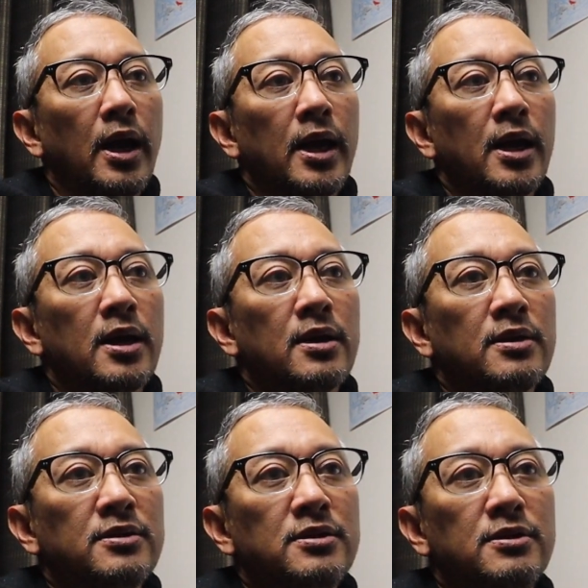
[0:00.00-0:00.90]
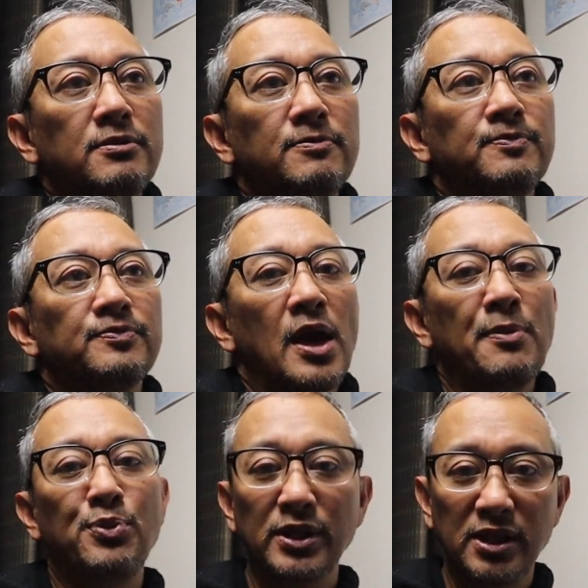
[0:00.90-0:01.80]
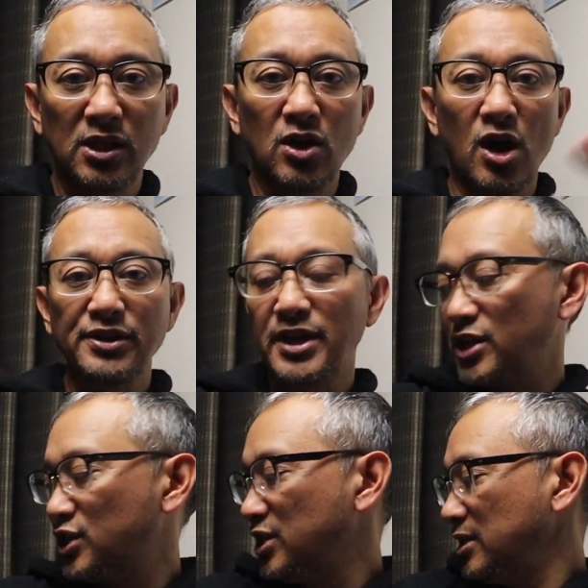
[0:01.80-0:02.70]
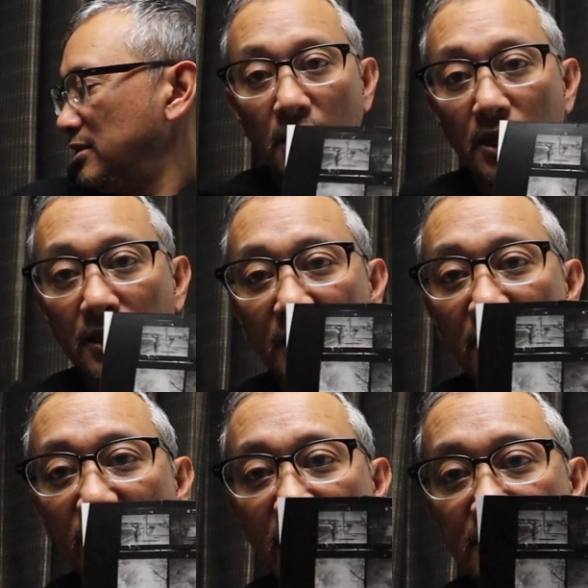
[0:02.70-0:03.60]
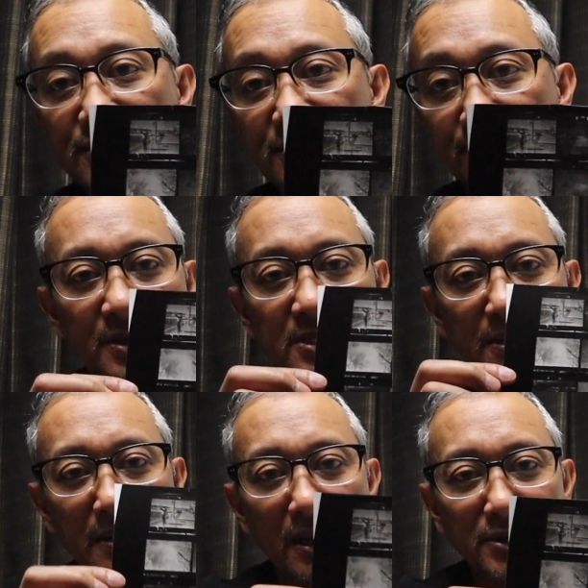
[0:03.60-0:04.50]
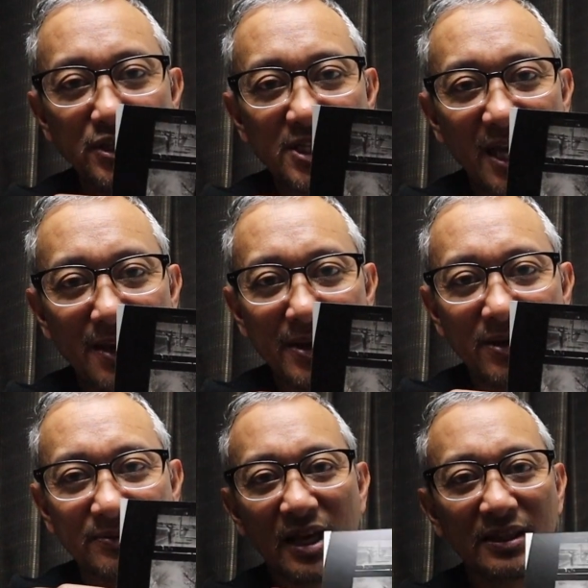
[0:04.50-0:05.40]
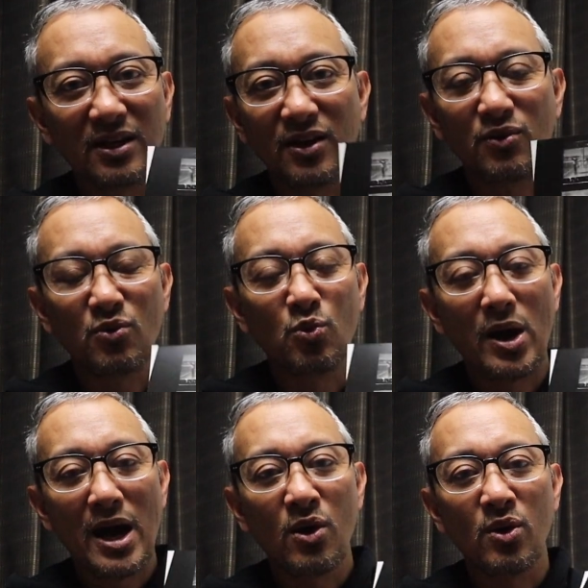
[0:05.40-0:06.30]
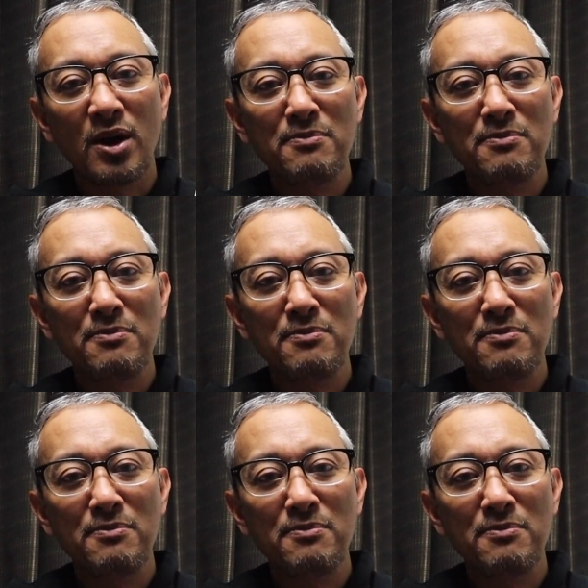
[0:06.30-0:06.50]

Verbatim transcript: And and I printed the contact sheet and here it is. Some images came out. I thought, wow,